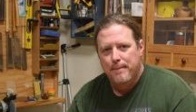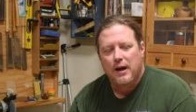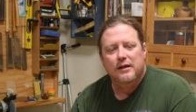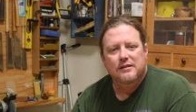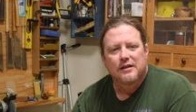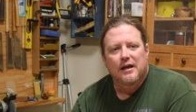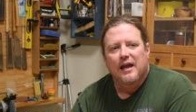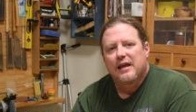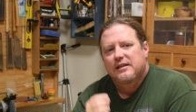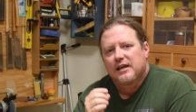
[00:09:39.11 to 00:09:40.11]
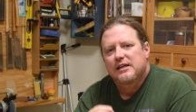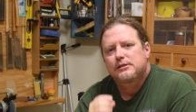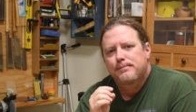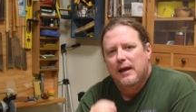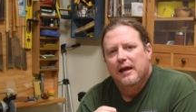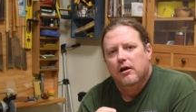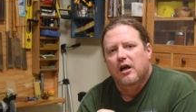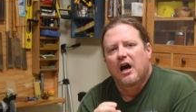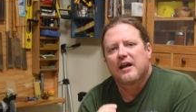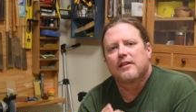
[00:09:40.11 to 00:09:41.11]
But it does make
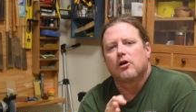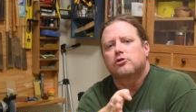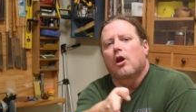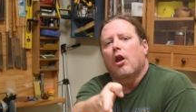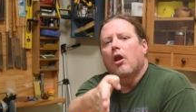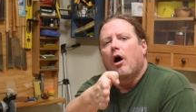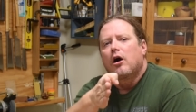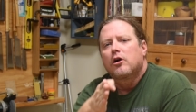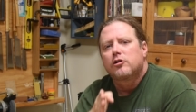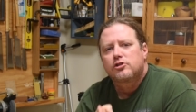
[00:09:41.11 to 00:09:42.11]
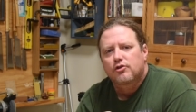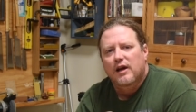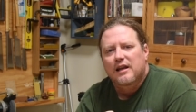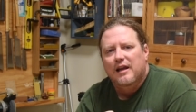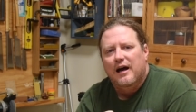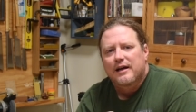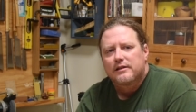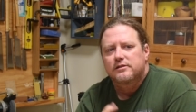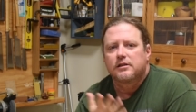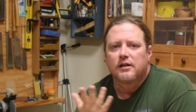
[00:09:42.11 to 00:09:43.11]
cutting those longer straight
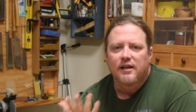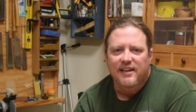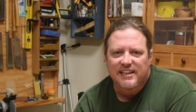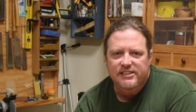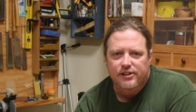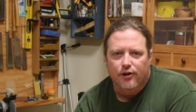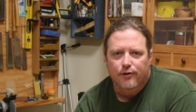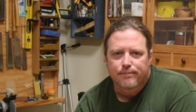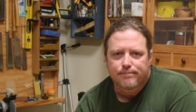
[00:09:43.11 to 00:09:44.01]
lines easier.